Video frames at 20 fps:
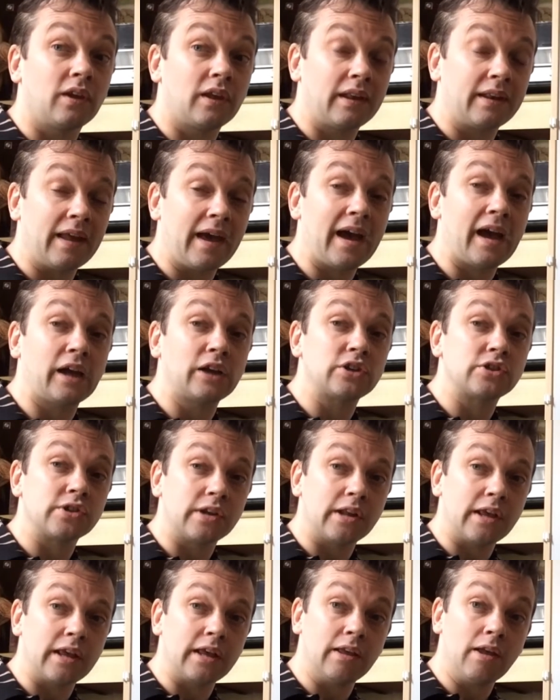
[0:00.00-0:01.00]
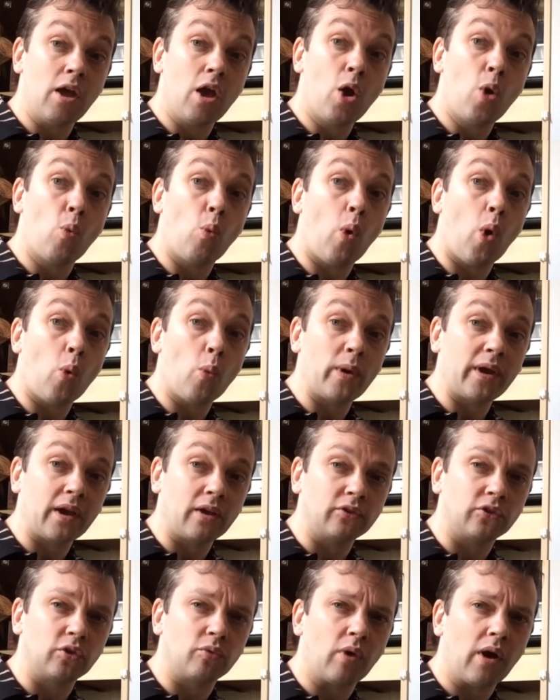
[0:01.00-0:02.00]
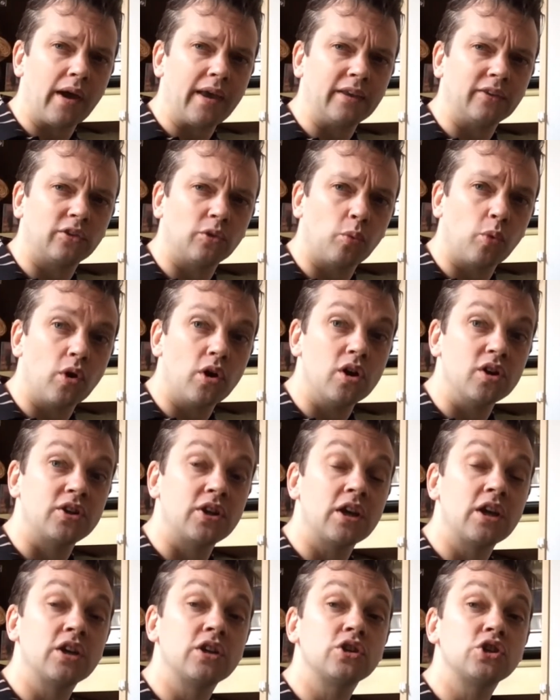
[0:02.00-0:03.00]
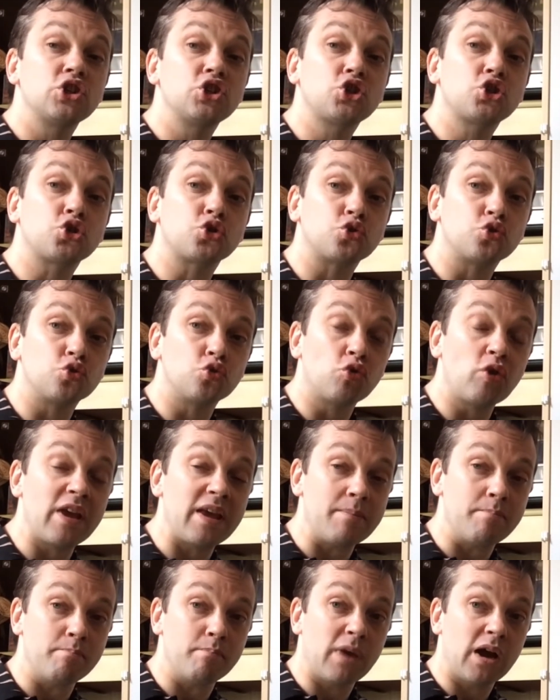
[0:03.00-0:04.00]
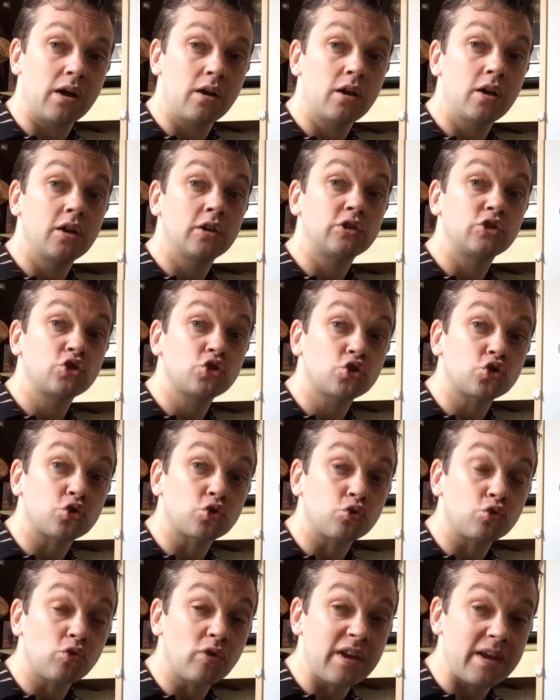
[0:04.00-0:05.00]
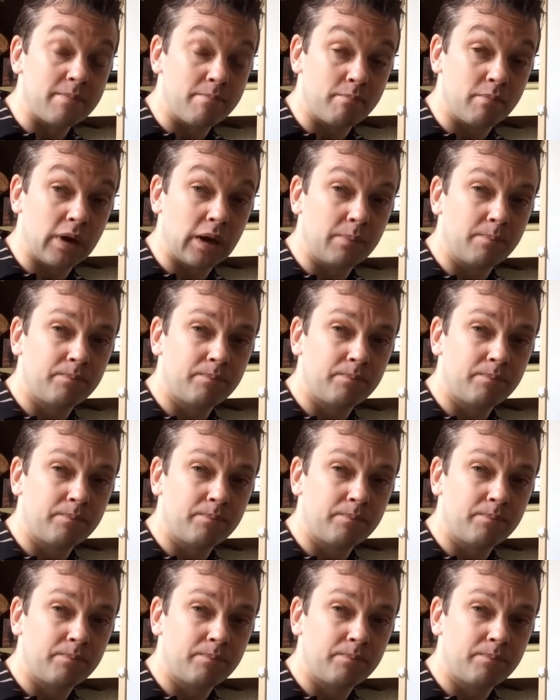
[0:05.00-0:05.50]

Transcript: And actually, what we're going to write is the word trim. Trim.